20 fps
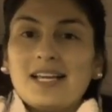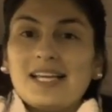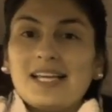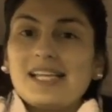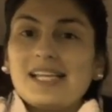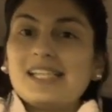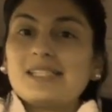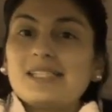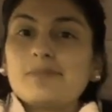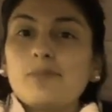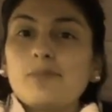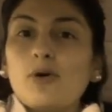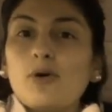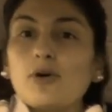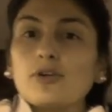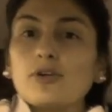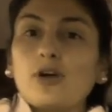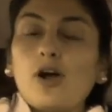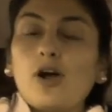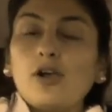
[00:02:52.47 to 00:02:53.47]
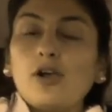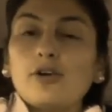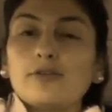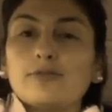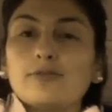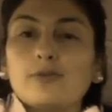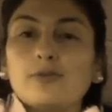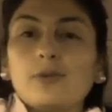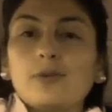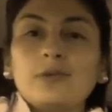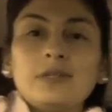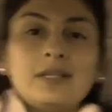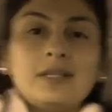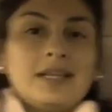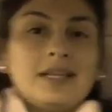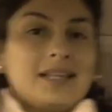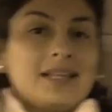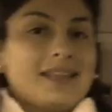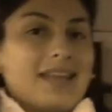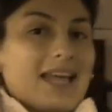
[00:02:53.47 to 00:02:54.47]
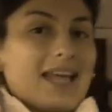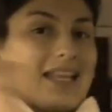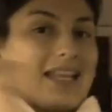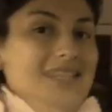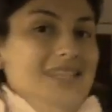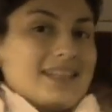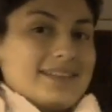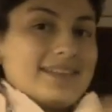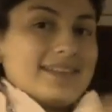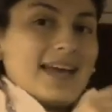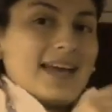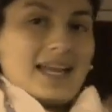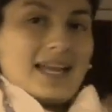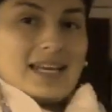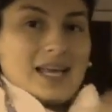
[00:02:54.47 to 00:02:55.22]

is more colorful than that